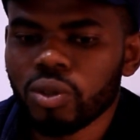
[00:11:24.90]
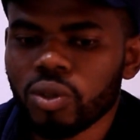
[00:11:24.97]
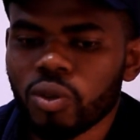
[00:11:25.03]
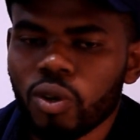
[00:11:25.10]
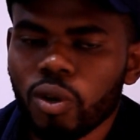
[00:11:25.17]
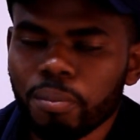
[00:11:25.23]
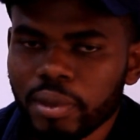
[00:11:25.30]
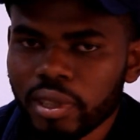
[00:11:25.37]

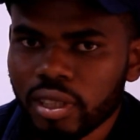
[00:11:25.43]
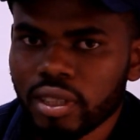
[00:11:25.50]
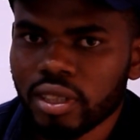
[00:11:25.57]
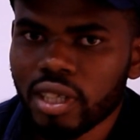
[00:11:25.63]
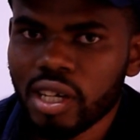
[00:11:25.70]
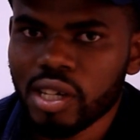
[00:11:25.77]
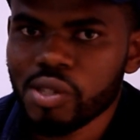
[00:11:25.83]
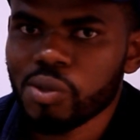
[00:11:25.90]

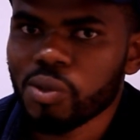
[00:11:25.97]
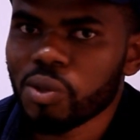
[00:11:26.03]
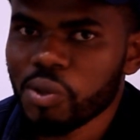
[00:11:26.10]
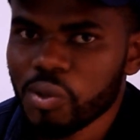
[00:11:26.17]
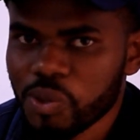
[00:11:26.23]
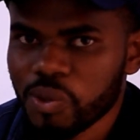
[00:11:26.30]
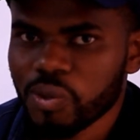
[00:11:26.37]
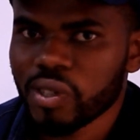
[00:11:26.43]
competitors
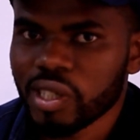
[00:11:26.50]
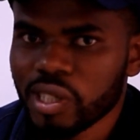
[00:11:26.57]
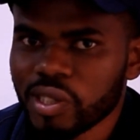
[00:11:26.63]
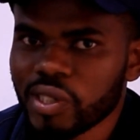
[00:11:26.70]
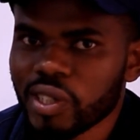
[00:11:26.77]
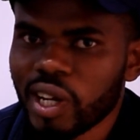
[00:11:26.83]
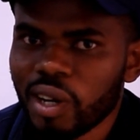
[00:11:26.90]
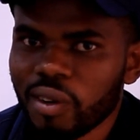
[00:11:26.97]
also need
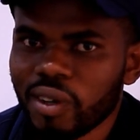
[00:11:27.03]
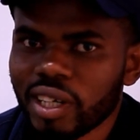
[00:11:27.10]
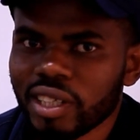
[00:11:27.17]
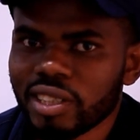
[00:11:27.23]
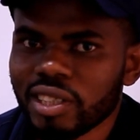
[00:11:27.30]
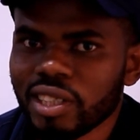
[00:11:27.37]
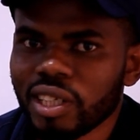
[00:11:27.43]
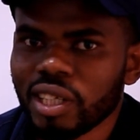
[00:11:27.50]
award.
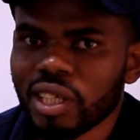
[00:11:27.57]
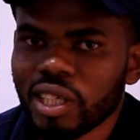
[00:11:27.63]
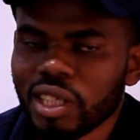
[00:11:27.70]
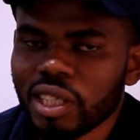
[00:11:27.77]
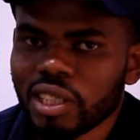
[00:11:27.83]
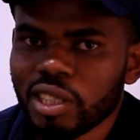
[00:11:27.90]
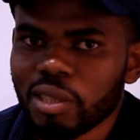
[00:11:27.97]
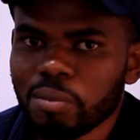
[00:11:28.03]

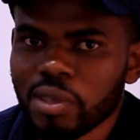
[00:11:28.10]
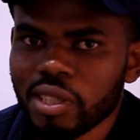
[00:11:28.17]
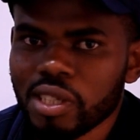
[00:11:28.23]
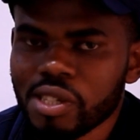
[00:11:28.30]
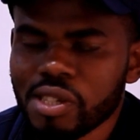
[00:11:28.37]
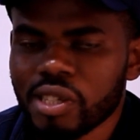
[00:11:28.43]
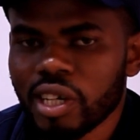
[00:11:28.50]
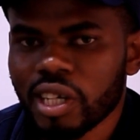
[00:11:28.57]
It
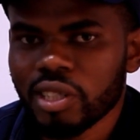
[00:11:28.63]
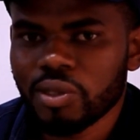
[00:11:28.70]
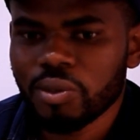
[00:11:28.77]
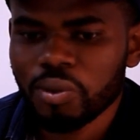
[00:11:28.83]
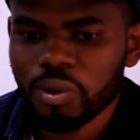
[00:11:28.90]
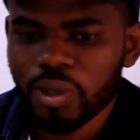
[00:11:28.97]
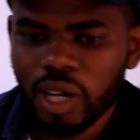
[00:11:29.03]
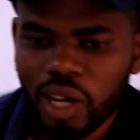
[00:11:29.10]
means that
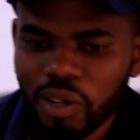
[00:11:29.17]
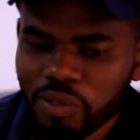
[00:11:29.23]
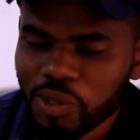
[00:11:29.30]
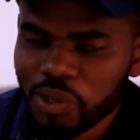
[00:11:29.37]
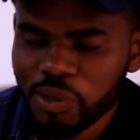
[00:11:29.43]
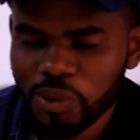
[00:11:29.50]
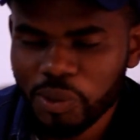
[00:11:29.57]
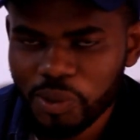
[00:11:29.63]
you have
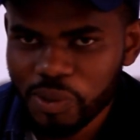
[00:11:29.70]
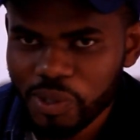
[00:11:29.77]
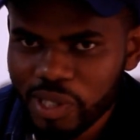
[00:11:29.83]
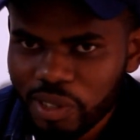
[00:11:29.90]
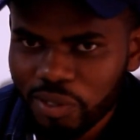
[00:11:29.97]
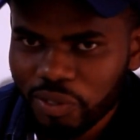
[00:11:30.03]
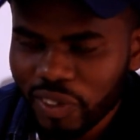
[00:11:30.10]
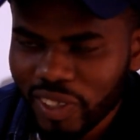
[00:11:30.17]
to use
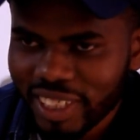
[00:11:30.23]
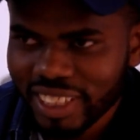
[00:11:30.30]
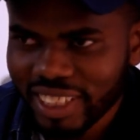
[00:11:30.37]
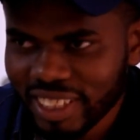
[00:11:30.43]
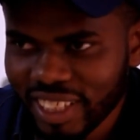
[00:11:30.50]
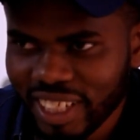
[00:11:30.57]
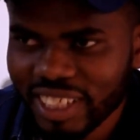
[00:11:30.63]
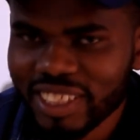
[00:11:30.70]

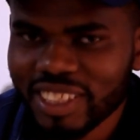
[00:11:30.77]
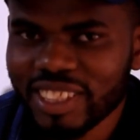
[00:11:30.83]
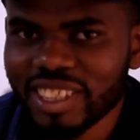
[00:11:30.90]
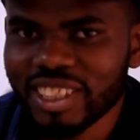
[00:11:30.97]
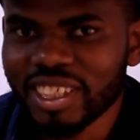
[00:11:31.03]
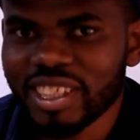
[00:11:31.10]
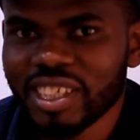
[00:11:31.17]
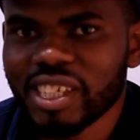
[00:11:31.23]
different
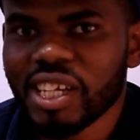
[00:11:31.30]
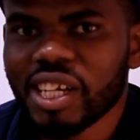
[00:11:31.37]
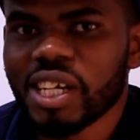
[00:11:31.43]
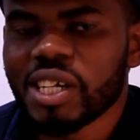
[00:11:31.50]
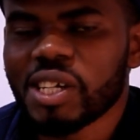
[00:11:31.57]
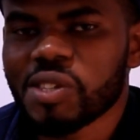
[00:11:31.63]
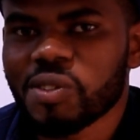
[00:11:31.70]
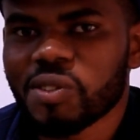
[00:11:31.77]
tactic
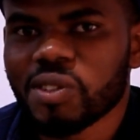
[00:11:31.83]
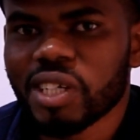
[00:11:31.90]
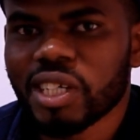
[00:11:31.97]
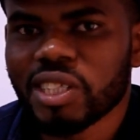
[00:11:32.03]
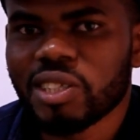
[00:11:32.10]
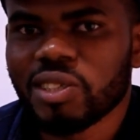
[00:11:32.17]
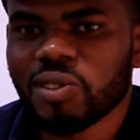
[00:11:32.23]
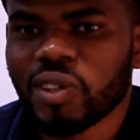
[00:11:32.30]
so
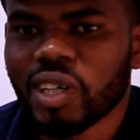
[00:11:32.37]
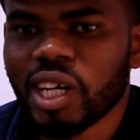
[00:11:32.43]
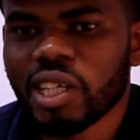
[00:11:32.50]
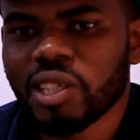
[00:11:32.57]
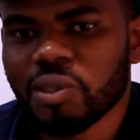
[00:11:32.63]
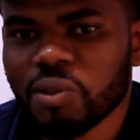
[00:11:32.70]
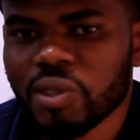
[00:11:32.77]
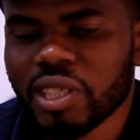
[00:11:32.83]
that you
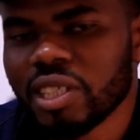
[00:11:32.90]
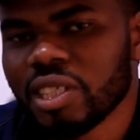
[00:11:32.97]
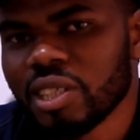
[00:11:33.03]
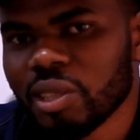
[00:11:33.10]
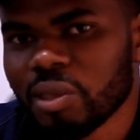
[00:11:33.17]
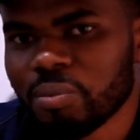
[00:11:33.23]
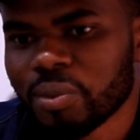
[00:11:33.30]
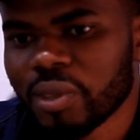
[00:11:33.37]
can win
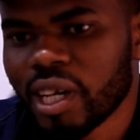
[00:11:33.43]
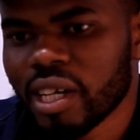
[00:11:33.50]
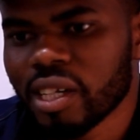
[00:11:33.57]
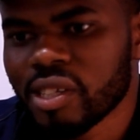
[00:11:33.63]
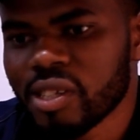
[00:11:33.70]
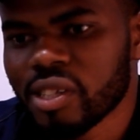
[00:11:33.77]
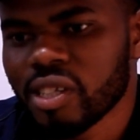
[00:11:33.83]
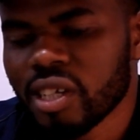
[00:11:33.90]
the
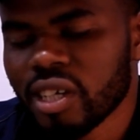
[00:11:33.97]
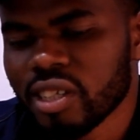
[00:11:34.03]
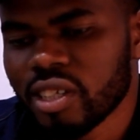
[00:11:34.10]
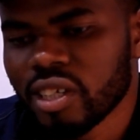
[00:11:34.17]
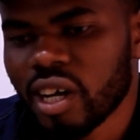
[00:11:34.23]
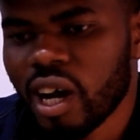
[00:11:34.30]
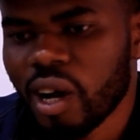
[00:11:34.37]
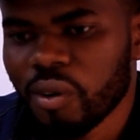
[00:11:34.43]
prize, the
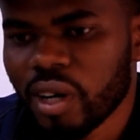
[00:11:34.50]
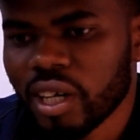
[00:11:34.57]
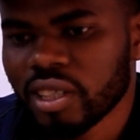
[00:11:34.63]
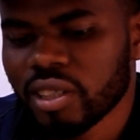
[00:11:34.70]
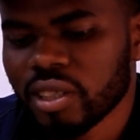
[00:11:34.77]
award.